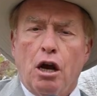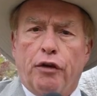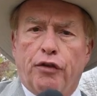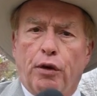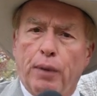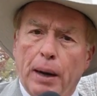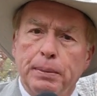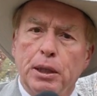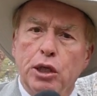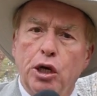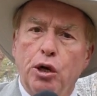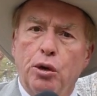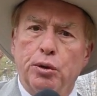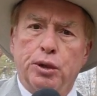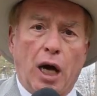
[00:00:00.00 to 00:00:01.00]
For Rebel
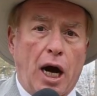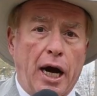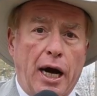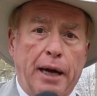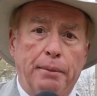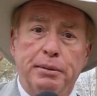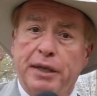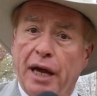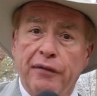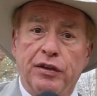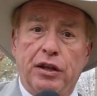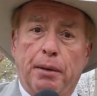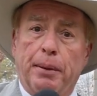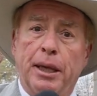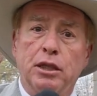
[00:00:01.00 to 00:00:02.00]
News, I'm
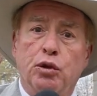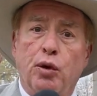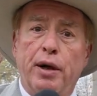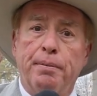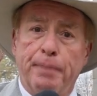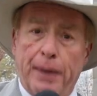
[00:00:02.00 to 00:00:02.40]
David the Menzoid